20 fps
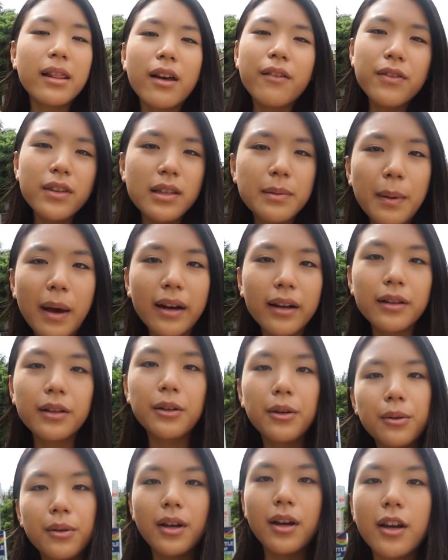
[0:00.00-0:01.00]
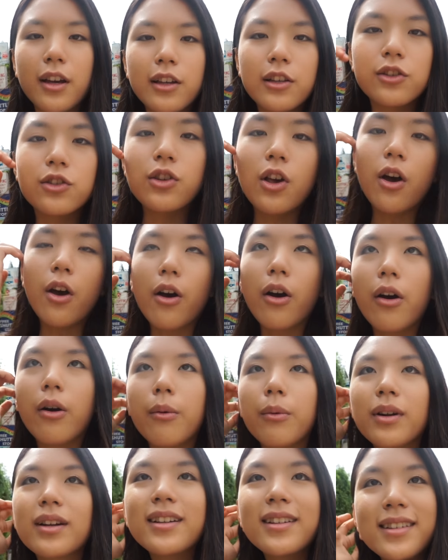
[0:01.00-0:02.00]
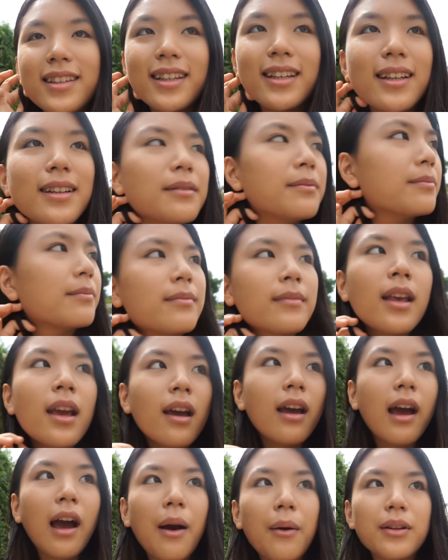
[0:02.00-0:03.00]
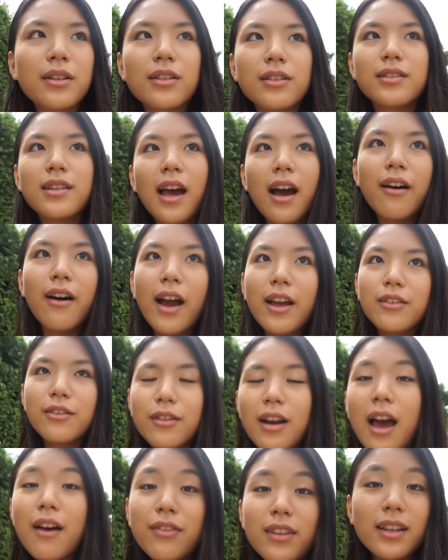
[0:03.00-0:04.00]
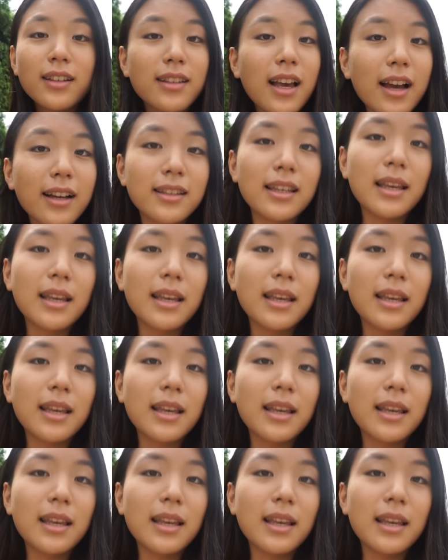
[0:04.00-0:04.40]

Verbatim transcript: love the spot at Laguna, so we're gonna see how it turns out. I don't have the exact